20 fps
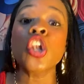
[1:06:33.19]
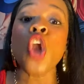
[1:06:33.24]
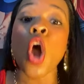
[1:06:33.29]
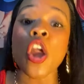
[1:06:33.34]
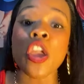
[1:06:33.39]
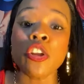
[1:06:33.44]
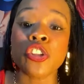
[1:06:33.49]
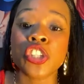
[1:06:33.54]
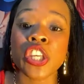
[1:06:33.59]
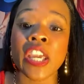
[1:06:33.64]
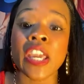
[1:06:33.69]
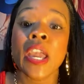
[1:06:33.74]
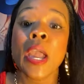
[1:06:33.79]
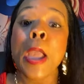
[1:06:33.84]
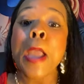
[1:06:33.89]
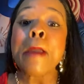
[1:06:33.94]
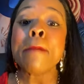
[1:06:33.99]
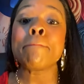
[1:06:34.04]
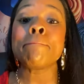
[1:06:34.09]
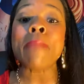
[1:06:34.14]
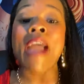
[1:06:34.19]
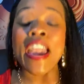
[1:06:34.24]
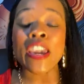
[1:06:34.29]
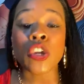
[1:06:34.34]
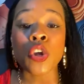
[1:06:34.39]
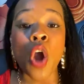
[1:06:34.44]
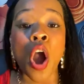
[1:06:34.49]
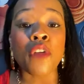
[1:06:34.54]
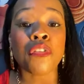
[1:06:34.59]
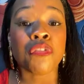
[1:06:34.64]
loyalty
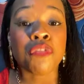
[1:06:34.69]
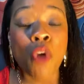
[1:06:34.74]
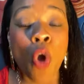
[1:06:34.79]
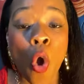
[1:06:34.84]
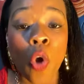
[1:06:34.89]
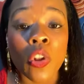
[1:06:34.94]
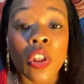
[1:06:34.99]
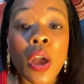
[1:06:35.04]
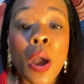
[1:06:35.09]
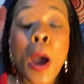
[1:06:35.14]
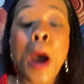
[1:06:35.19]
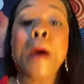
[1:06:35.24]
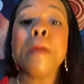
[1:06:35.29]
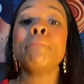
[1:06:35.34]
make you a fool,